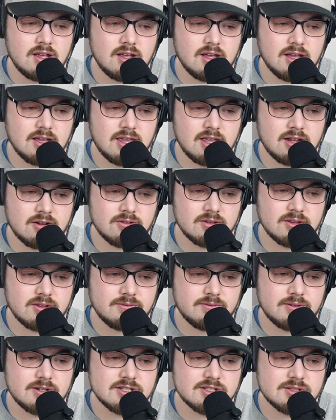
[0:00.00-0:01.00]
Again, on the
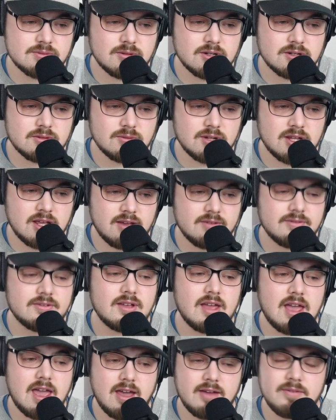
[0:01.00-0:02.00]
first one we have
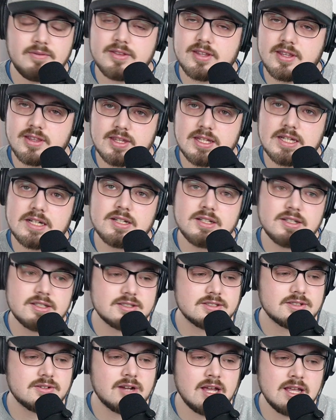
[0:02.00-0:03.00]
F, the third
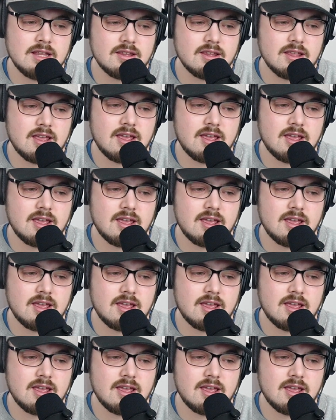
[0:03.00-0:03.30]
is great.